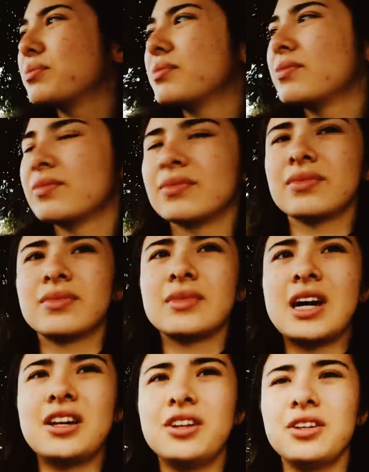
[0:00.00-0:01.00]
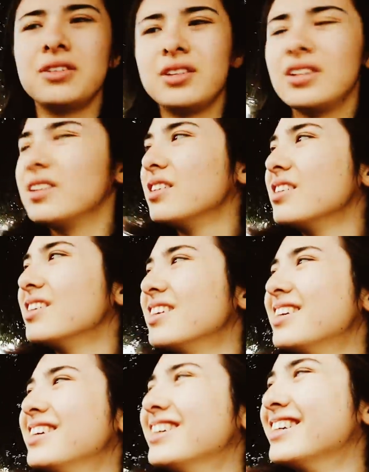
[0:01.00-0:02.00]
You know. I hope I'm not like
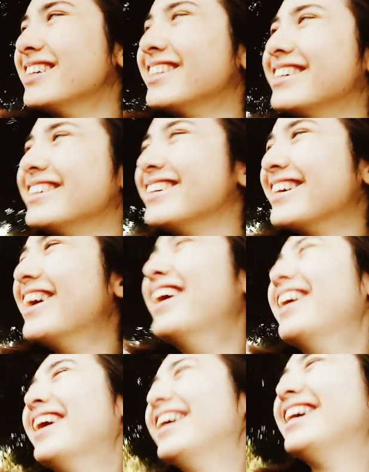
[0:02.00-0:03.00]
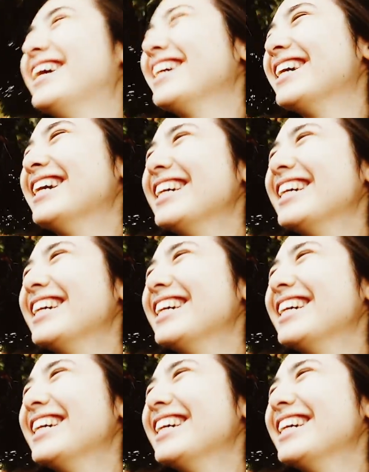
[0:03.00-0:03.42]
forgetting anybody who's like clearly